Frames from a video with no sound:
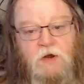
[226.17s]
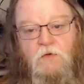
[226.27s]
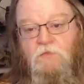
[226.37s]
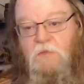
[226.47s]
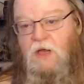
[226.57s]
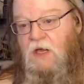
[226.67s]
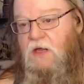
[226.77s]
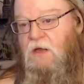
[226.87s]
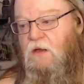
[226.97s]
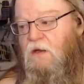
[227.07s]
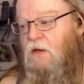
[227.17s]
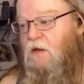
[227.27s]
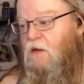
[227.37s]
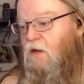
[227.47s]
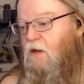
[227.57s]
with me?
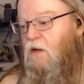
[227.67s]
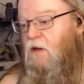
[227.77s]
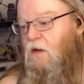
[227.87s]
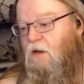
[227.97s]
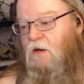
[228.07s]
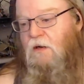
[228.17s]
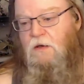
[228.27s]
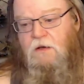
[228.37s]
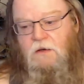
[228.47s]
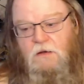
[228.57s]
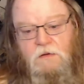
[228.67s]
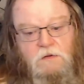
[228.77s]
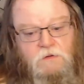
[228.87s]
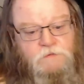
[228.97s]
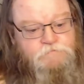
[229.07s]
I'm
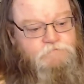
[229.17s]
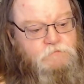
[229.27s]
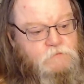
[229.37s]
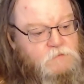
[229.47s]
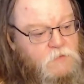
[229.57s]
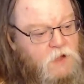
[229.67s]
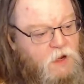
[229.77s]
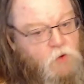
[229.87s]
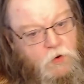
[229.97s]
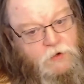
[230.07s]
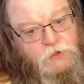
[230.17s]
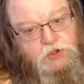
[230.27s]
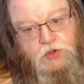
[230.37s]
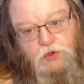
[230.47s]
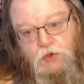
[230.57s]
going
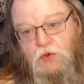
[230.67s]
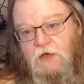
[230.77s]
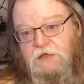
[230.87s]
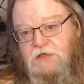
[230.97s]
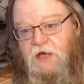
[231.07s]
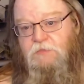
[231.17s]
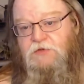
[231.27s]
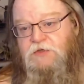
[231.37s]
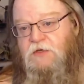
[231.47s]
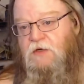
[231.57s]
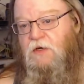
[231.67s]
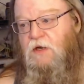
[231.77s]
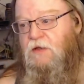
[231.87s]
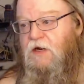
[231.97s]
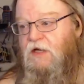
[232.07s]
to attempt
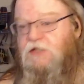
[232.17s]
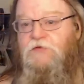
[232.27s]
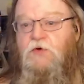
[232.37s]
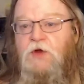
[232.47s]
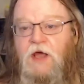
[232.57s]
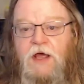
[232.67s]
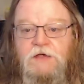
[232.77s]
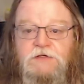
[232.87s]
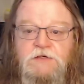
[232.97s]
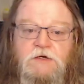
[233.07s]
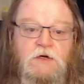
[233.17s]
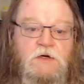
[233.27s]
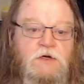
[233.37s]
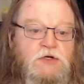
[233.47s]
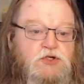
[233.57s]
in the next few days
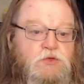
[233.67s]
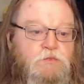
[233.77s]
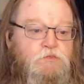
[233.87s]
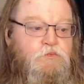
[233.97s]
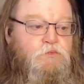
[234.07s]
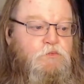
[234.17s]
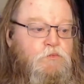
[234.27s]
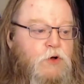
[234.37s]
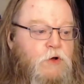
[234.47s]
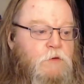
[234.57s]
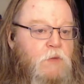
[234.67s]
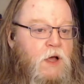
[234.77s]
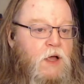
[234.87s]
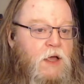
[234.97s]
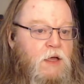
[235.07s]
to put
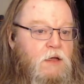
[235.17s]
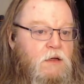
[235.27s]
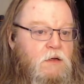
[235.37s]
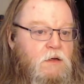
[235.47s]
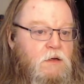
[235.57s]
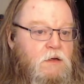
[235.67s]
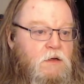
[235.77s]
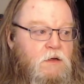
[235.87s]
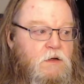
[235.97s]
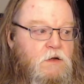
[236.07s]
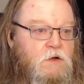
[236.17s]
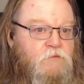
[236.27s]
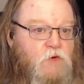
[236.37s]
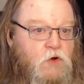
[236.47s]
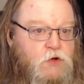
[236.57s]
my
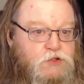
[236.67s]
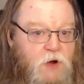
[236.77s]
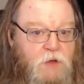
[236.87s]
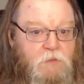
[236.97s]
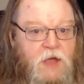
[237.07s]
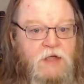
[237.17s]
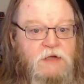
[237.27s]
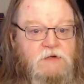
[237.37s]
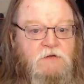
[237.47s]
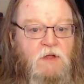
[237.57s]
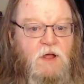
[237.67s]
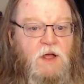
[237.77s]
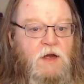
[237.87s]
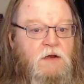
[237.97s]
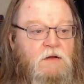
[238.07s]
Focusrite back into
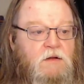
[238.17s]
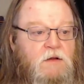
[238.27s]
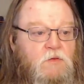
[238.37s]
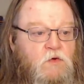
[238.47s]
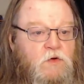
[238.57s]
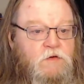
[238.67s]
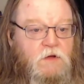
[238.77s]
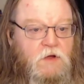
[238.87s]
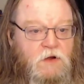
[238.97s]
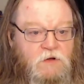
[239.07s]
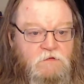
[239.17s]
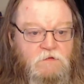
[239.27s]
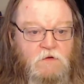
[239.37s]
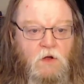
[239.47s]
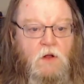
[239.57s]
line. I'm going to
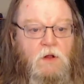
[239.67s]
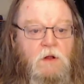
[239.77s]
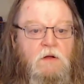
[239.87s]
uninstall